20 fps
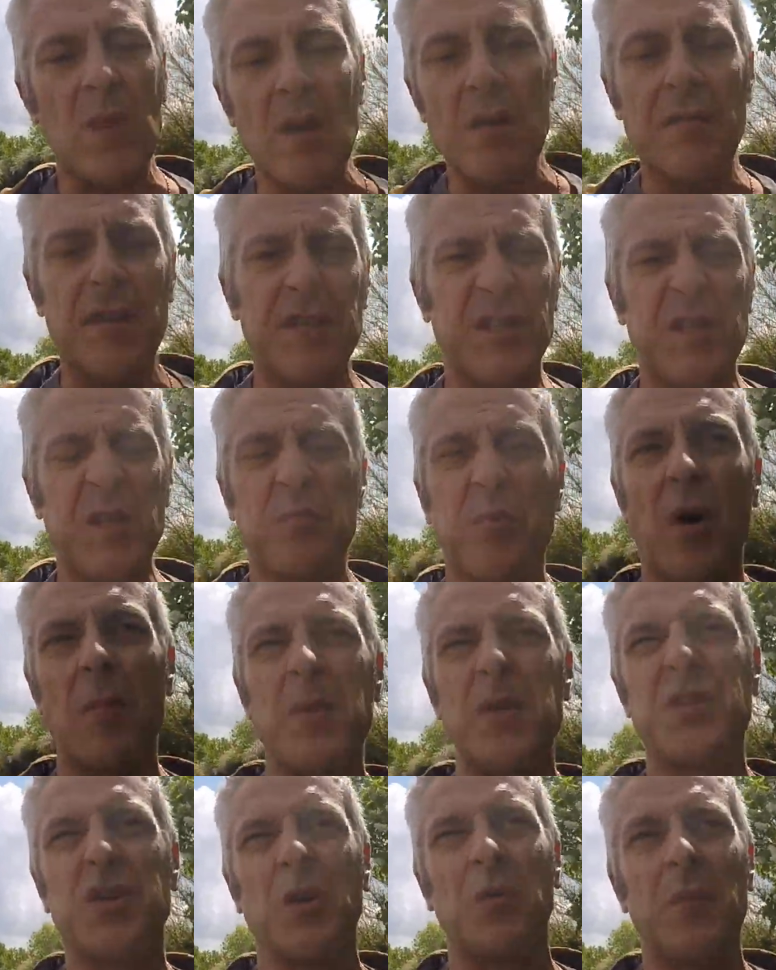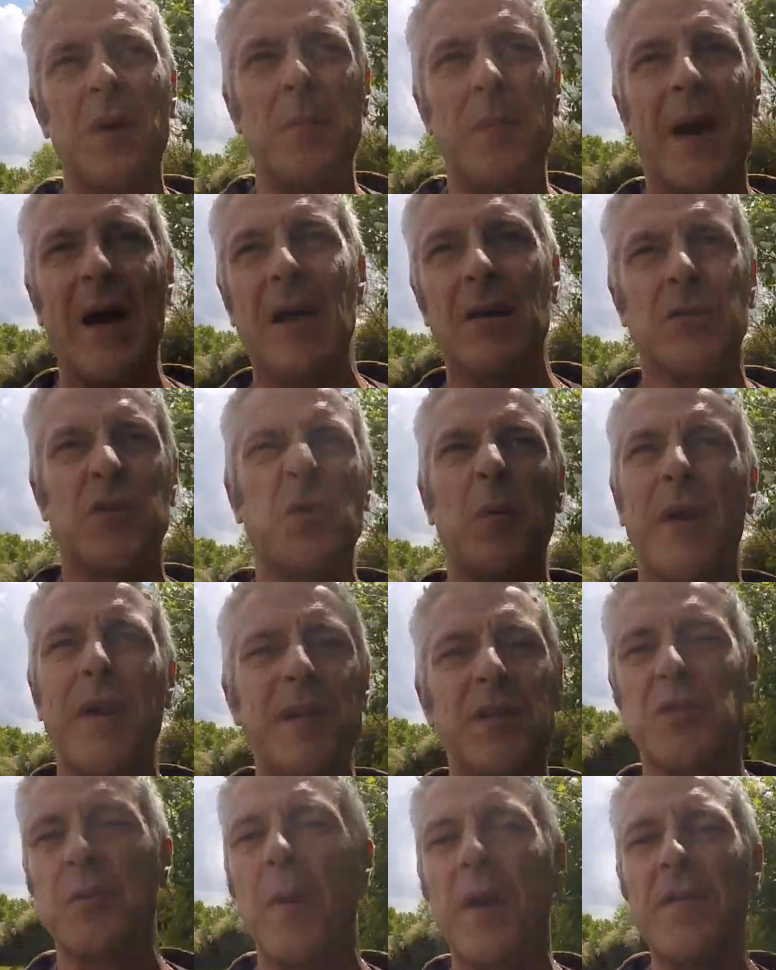this has probably took me about
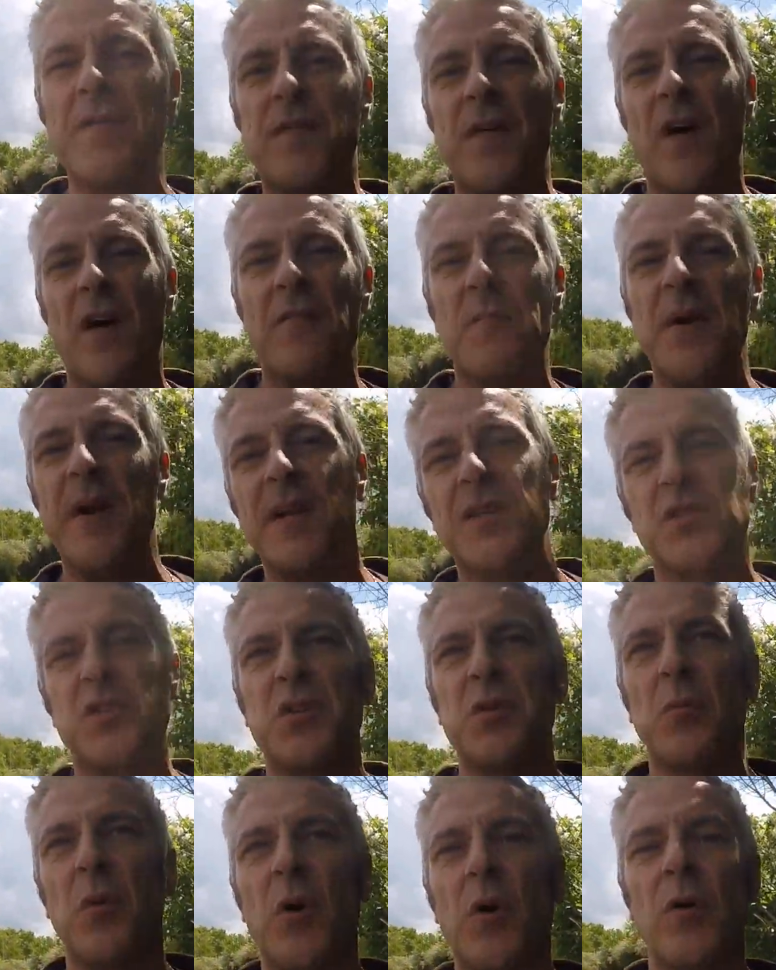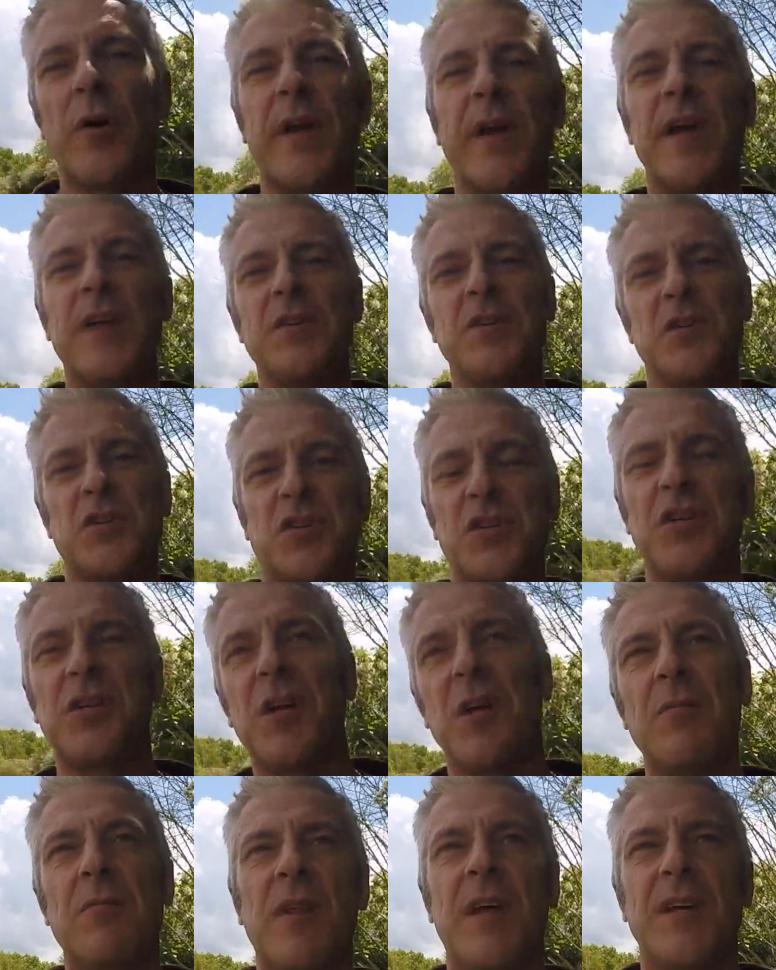20-25 minutes to walk here just to
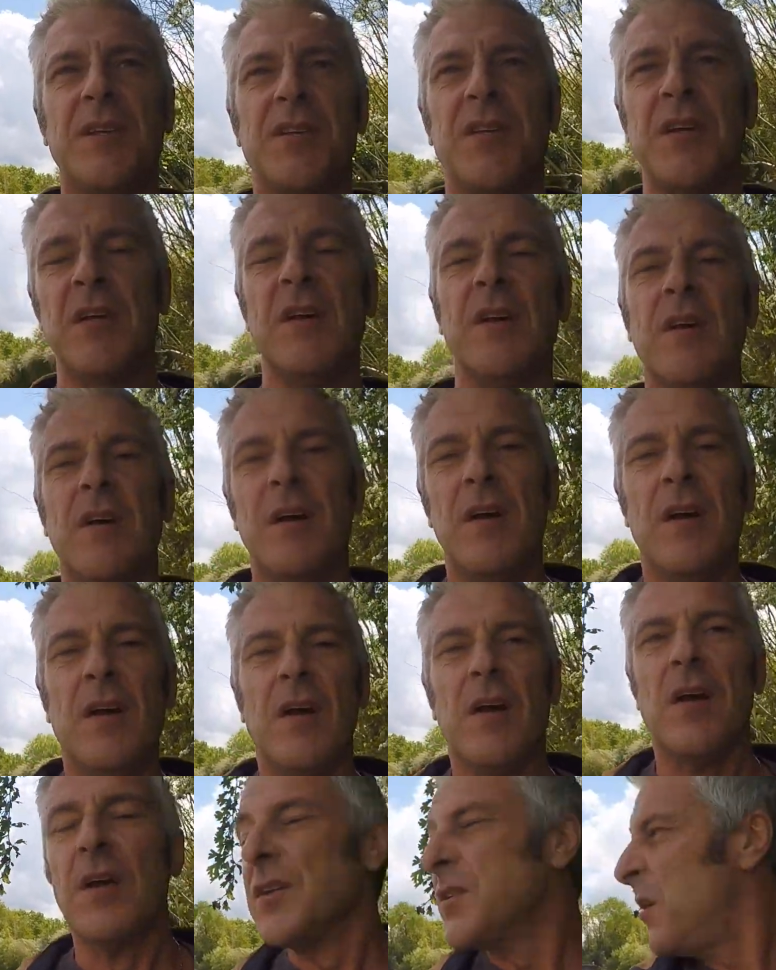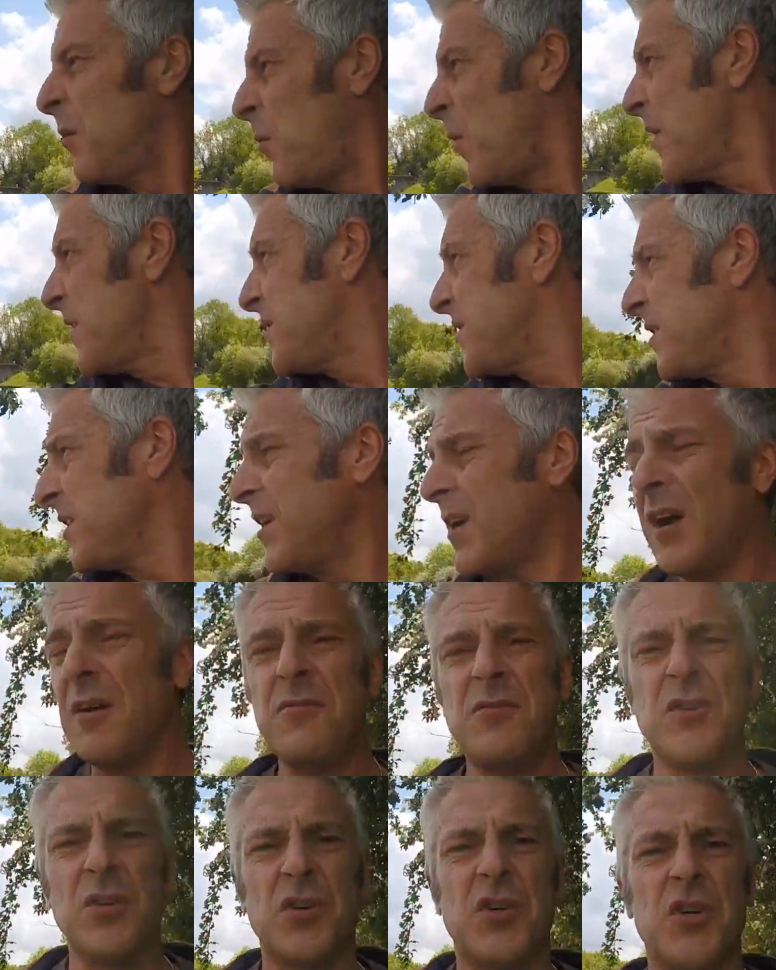do this. So I wanted to, you know,
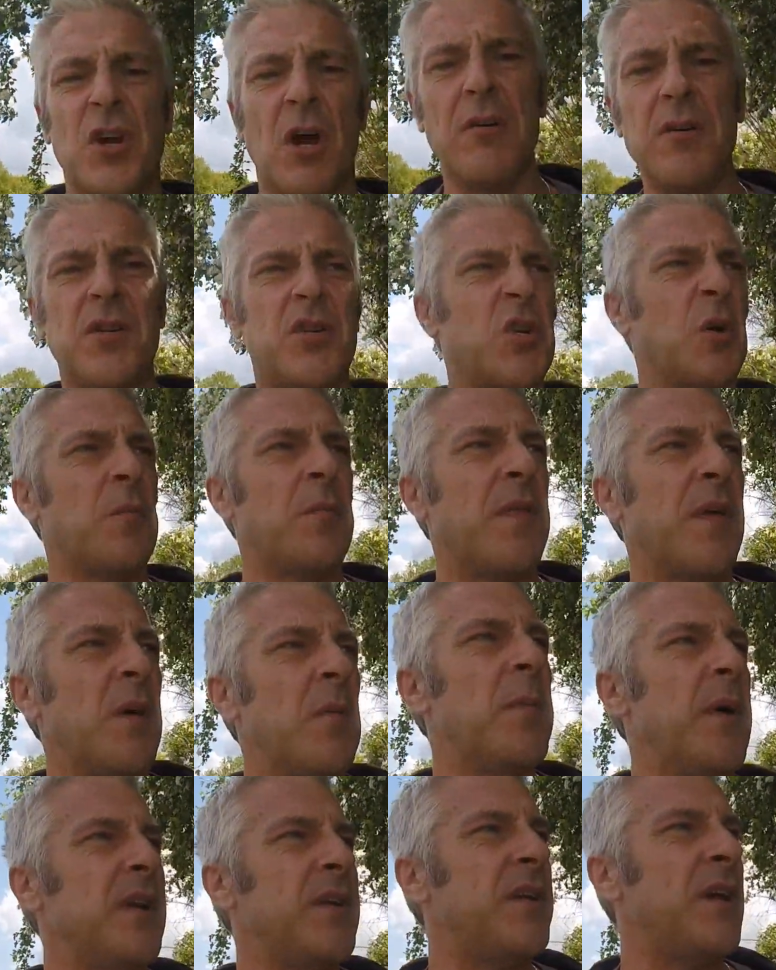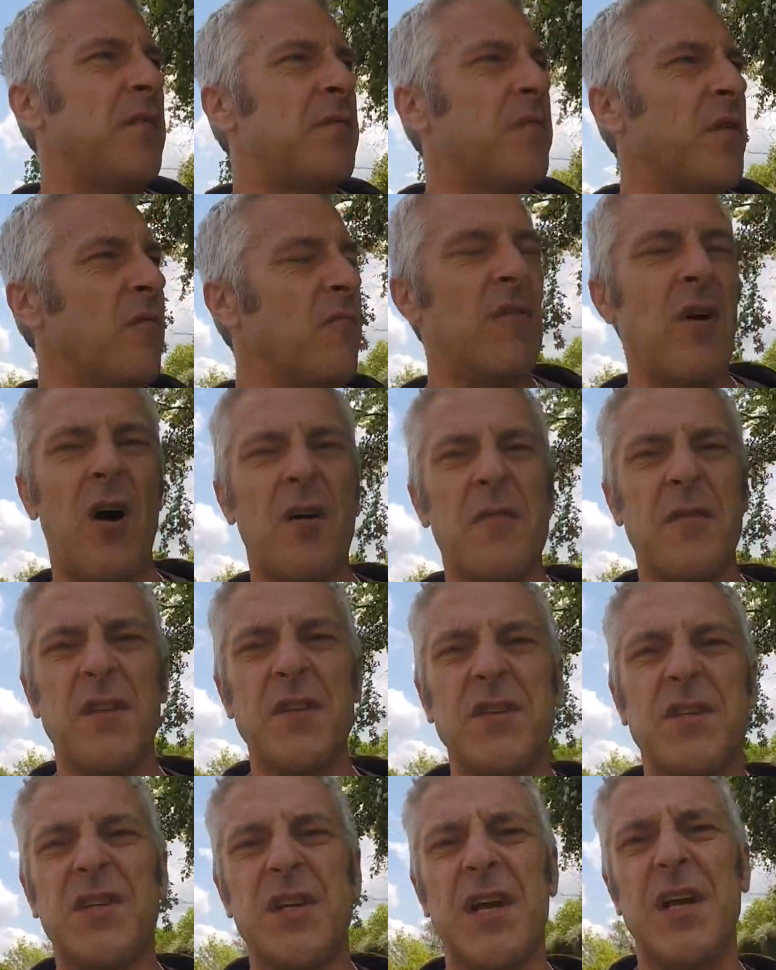just show you something a bit different rather
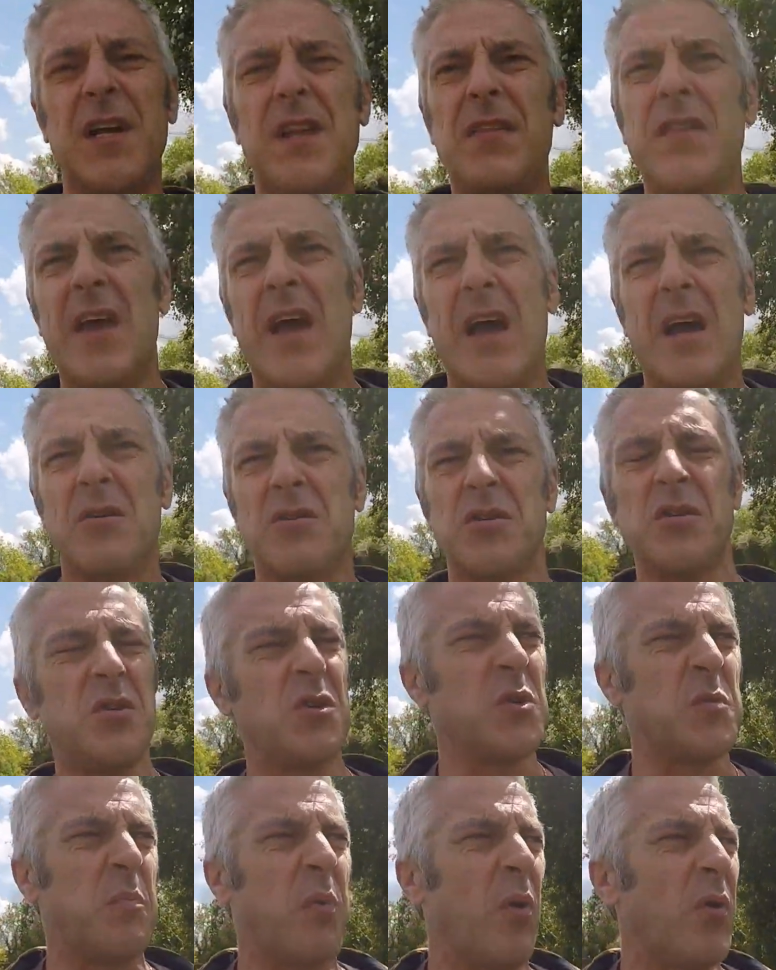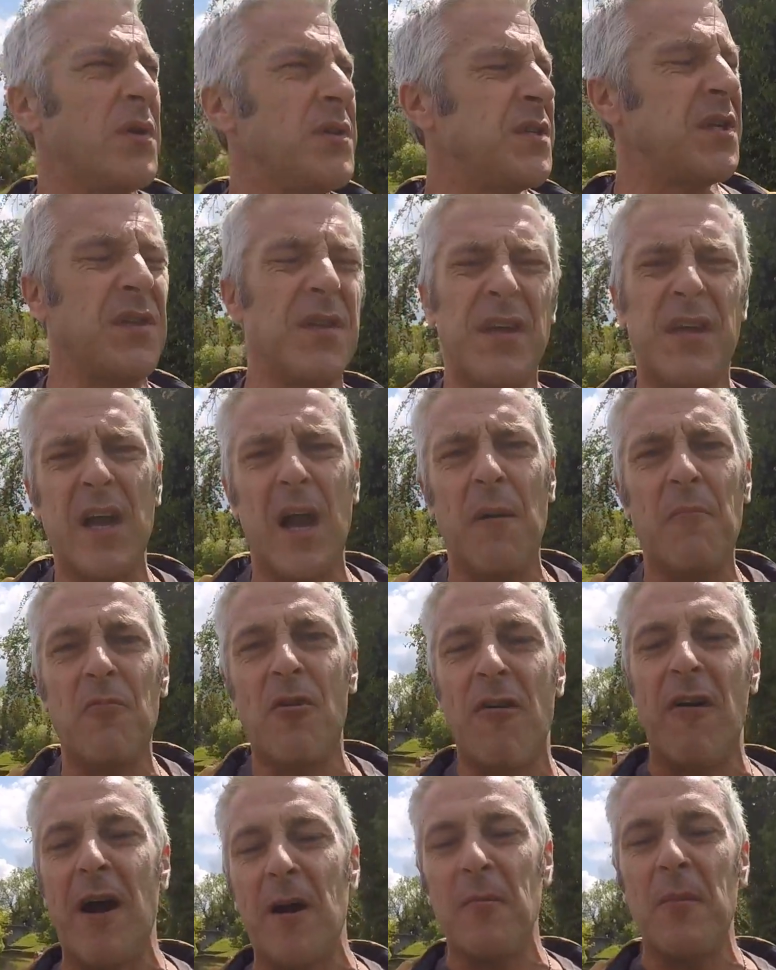than sitting in the house and just pointing the
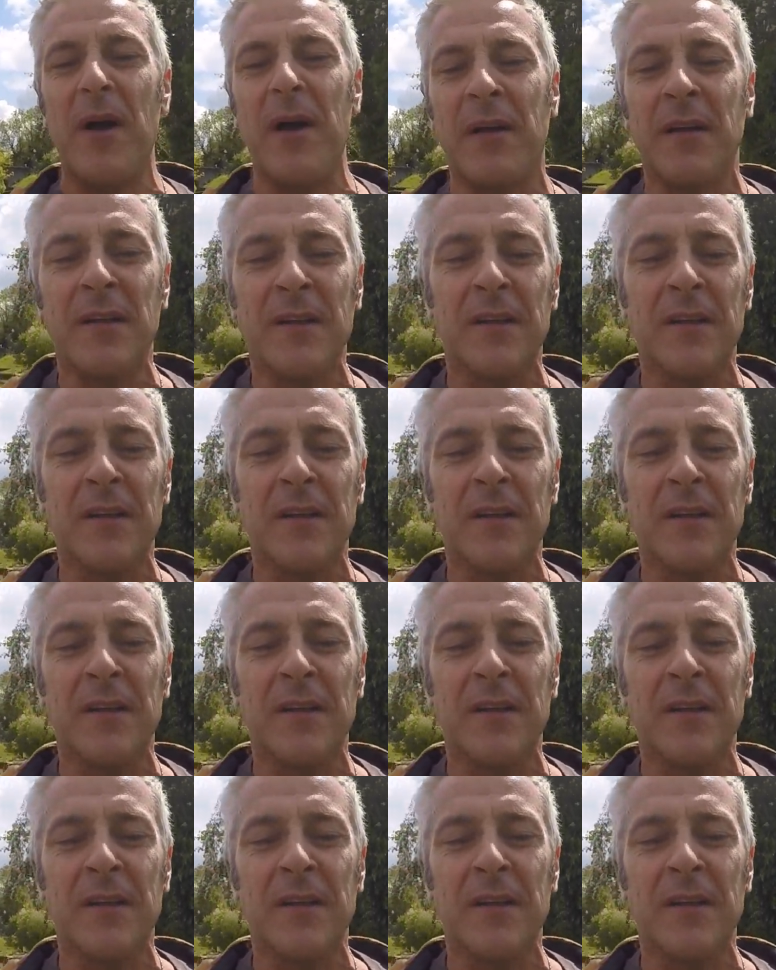camera at me.